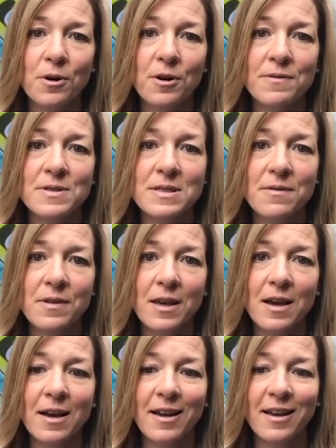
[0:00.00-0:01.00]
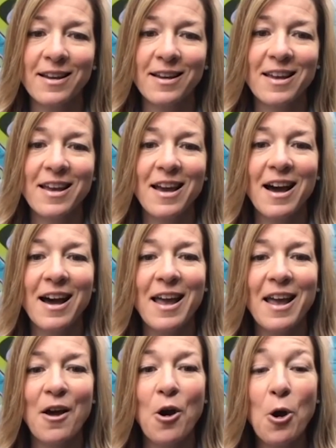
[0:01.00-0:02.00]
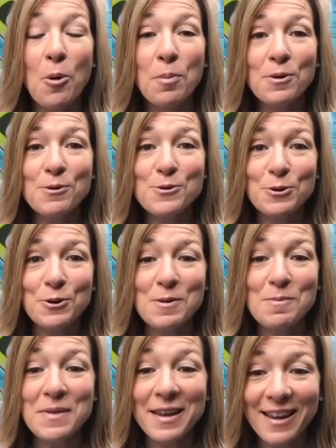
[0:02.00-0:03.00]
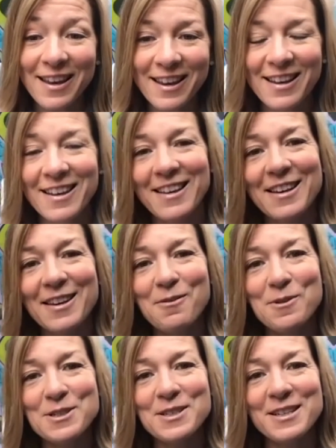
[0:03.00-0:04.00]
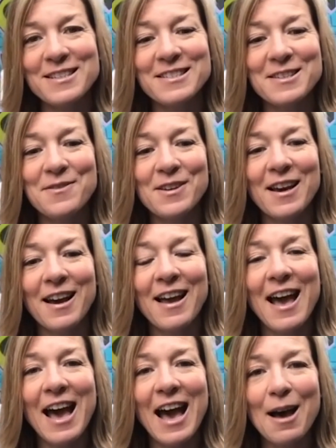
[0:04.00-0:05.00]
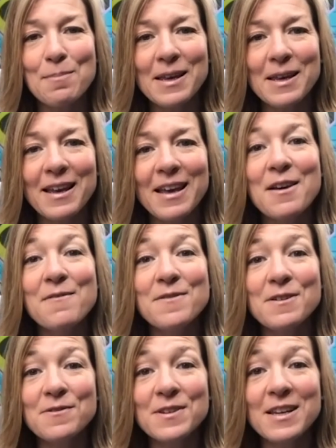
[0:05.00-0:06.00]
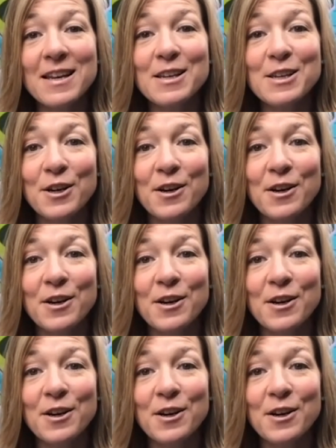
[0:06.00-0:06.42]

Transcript: of CVI, I hope you join me in wishing CVI a happy 15-year